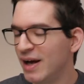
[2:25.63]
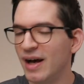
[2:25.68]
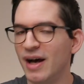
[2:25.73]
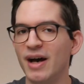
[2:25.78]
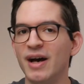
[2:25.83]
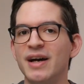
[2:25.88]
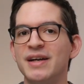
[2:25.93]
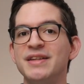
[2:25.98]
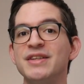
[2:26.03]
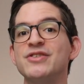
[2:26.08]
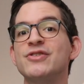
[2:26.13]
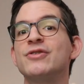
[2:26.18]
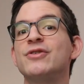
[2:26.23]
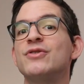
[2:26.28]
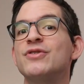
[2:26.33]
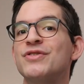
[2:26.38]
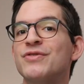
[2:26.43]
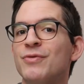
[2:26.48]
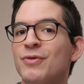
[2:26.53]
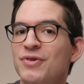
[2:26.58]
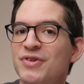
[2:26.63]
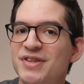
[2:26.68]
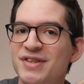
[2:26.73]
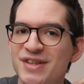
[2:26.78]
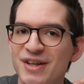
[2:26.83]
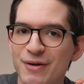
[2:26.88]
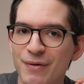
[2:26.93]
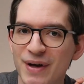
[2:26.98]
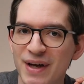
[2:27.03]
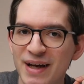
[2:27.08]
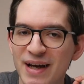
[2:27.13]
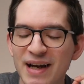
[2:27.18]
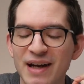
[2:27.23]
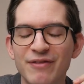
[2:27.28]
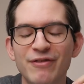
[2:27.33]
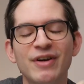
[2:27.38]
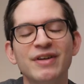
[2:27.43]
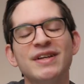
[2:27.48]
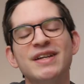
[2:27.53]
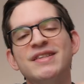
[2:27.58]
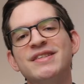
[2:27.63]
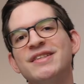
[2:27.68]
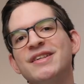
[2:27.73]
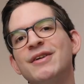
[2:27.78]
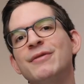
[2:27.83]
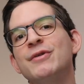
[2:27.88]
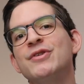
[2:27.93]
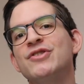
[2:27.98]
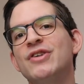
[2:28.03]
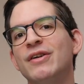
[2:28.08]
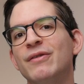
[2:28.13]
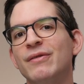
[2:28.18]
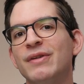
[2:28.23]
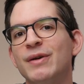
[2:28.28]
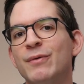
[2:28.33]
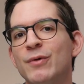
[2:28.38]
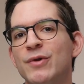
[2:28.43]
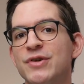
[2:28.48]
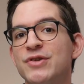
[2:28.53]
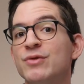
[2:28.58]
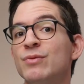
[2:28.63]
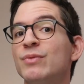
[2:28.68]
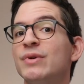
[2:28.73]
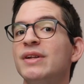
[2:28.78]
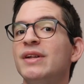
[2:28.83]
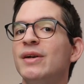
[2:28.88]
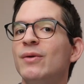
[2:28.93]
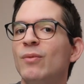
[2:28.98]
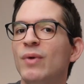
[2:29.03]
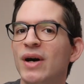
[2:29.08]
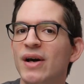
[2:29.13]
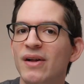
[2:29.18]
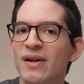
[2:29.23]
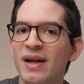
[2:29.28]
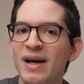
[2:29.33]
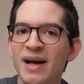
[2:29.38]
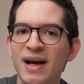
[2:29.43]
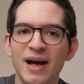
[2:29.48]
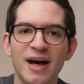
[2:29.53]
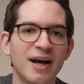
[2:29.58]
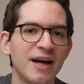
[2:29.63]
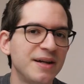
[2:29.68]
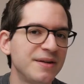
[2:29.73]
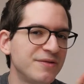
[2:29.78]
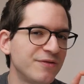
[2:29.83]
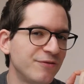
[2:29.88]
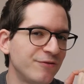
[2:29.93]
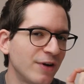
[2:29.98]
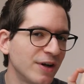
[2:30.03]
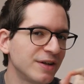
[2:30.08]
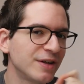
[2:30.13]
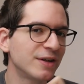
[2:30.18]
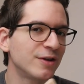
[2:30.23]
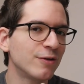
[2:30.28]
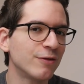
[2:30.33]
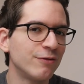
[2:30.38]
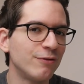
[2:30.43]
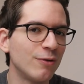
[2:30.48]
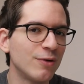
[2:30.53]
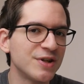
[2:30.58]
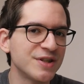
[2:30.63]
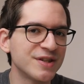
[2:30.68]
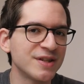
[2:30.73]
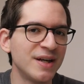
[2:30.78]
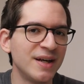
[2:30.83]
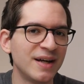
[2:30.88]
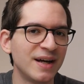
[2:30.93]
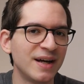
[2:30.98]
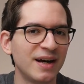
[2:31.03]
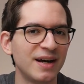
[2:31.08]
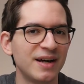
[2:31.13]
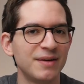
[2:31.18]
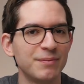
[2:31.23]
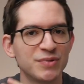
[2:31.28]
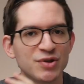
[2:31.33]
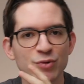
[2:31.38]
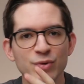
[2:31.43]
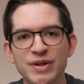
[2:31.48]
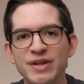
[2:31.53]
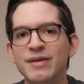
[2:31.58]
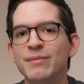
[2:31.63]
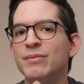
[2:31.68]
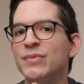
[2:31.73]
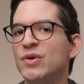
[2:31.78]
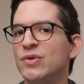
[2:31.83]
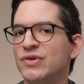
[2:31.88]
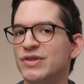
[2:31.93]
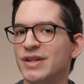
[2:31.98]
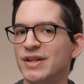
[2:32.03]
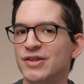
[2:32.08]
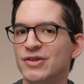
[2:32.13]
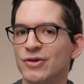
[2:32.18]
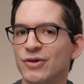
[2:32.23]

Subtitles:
And these are used for Siri, and I find that Siri generally works really well at finding your voice between the music.